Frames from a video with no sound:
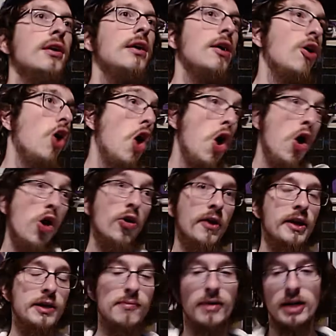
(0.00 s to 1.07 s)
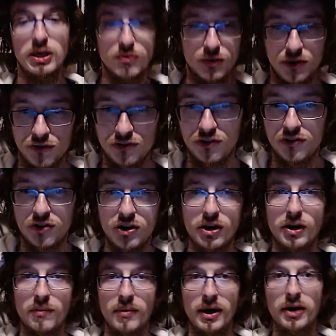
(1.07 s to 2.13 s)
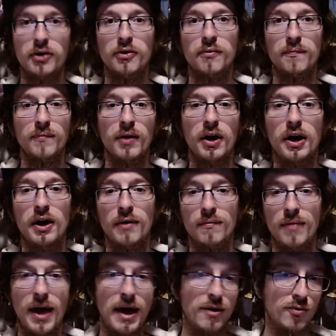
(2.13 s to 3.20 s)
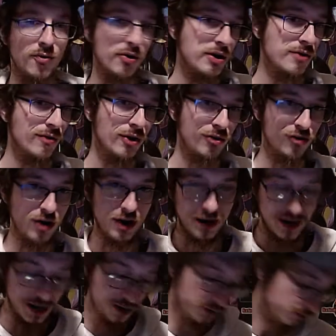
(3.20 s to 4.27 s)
all anybody wants to talk about that and Rookie Rush right now.